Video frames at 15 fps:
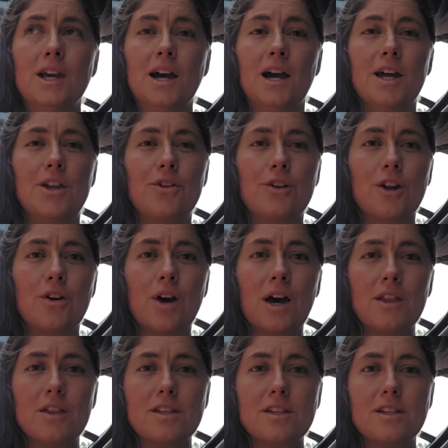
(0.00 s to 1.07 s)
yeah, I don't know
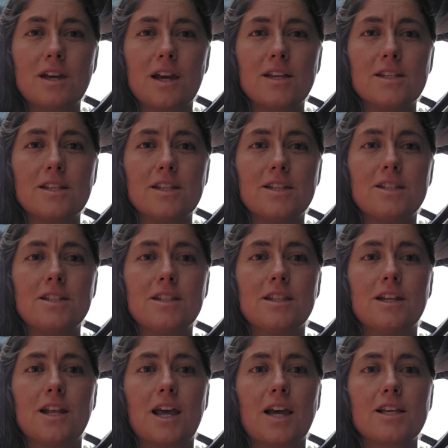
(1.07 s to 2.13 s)
how this ties into
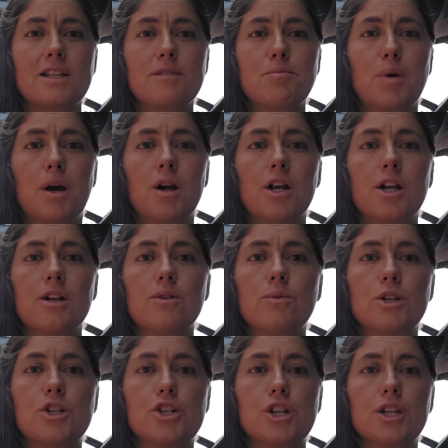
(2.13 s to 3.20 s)
the next part,
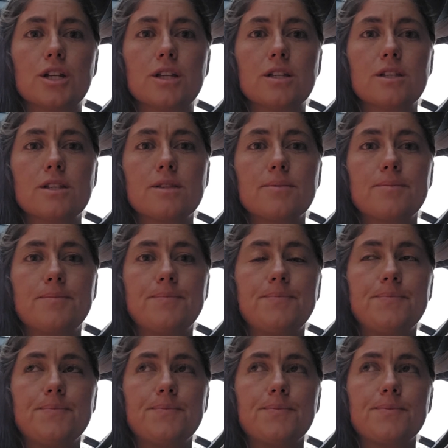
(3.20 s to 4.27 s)
which is
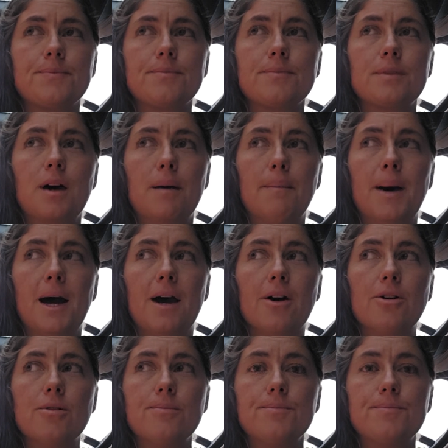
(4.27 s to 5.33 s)

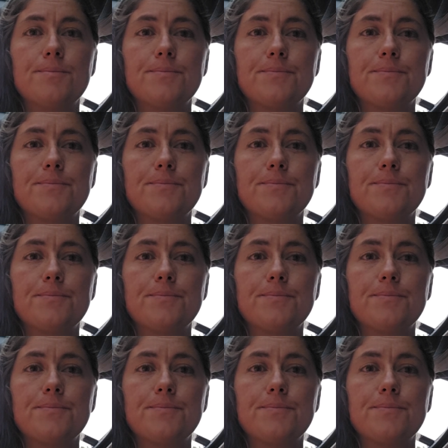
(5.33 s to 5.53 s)
about